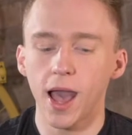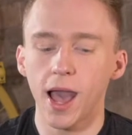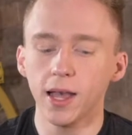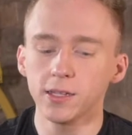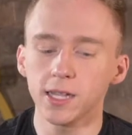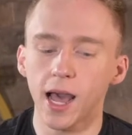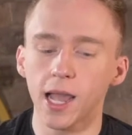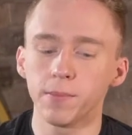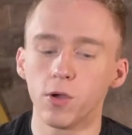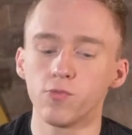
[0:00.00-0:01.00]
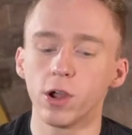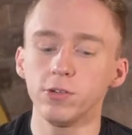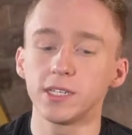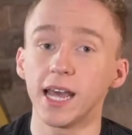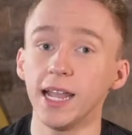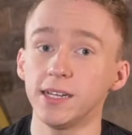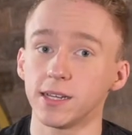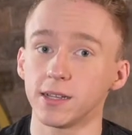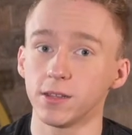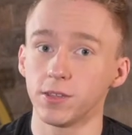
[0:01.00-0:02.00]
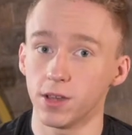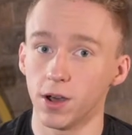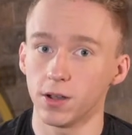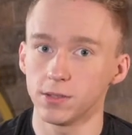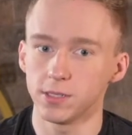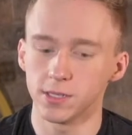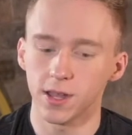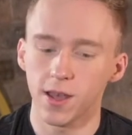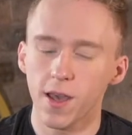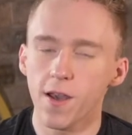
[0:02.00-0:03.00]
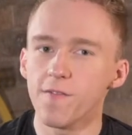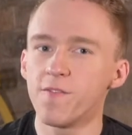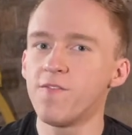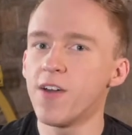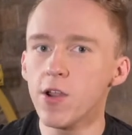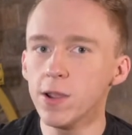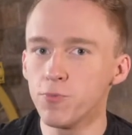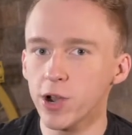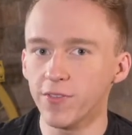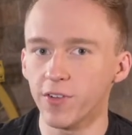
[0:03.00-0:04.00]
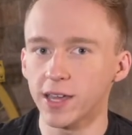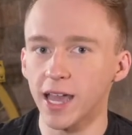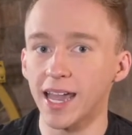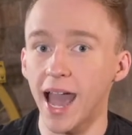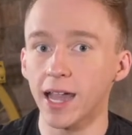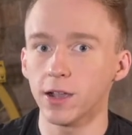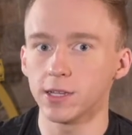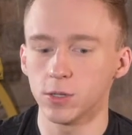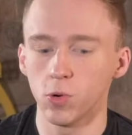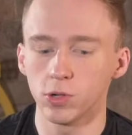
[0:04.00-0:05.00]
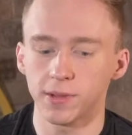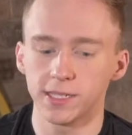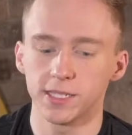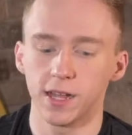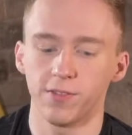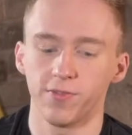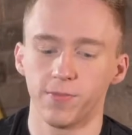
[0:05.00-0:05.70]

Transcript: As I'm rotating the cards, very briefly, I angle it towards myself.